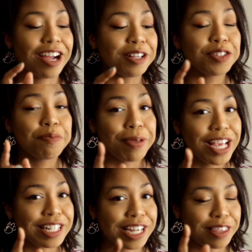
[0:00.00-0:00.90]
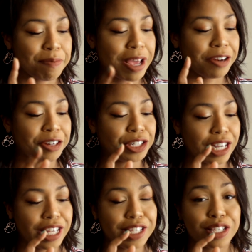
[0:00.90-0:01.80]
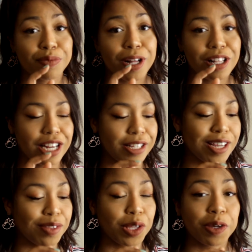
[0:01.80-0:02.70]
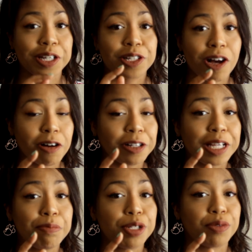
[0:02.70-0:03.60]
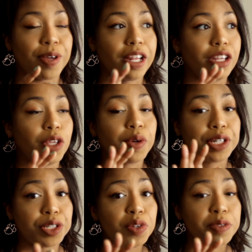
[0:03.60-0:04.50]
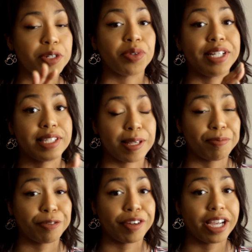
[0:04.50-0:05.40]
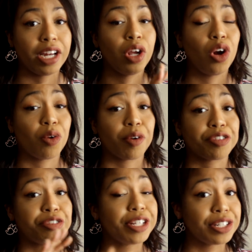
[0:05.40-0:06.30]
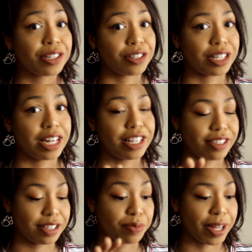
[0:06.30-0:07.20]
I also peeked at the Mandarin Chinese as well, and I saw that you could toggle in between, you could choose between simplified or traditional Chinese as